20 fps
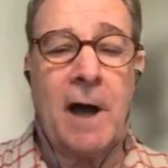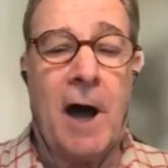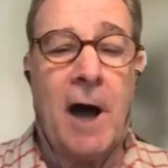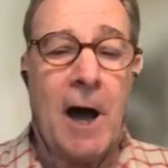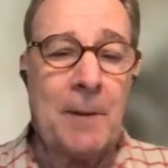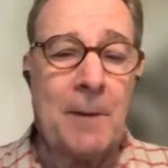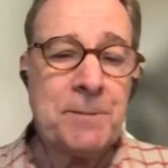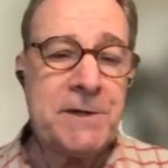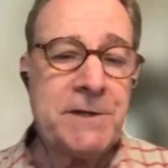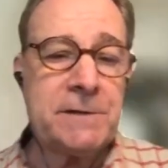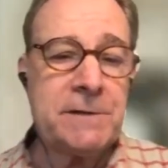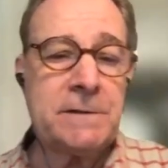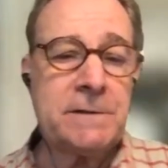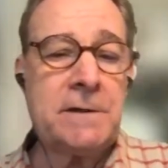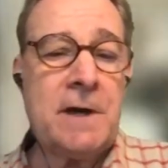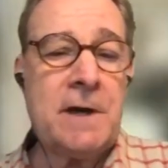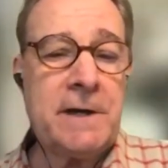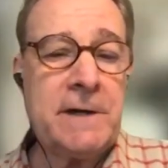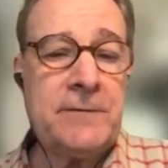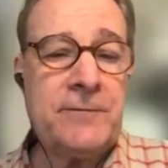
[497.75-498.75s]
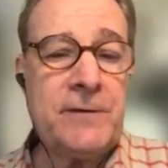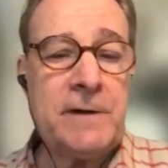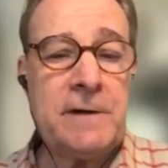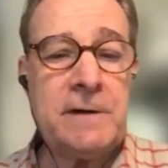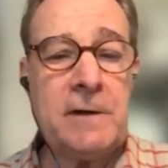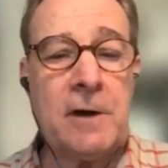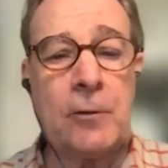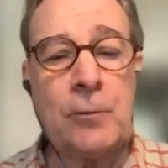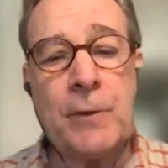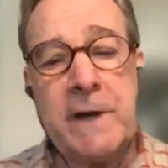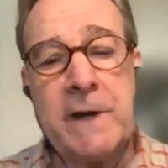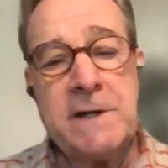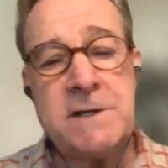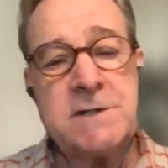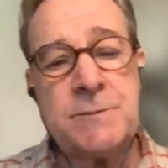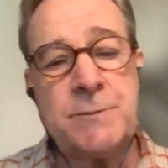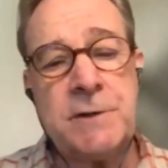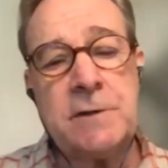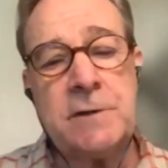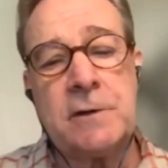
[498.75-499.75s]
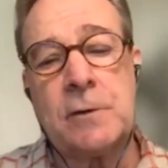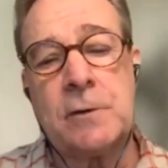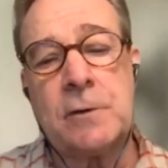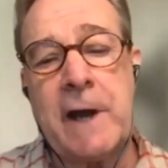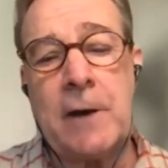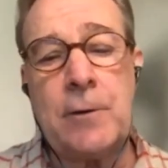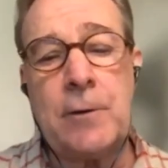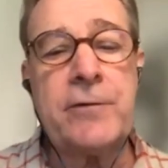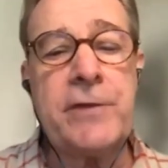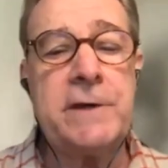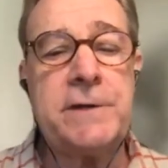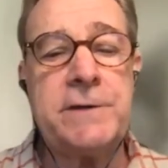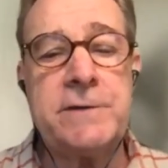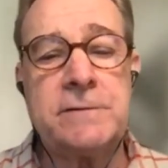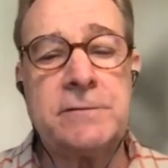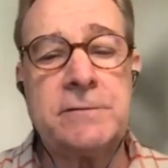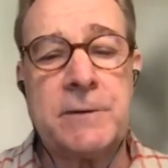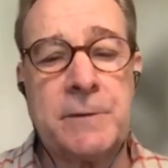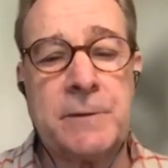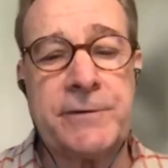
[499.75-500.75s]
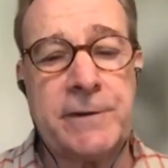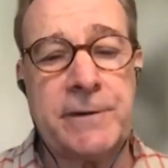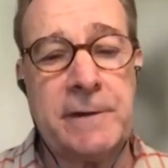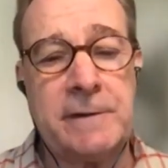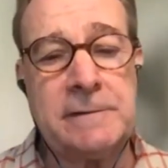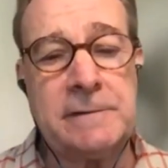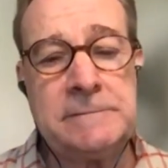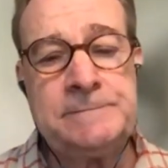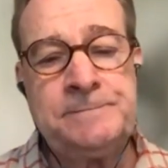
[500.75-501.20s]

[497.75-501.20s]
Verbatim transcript: opt-in kind of a arrangement or how are they dealing with it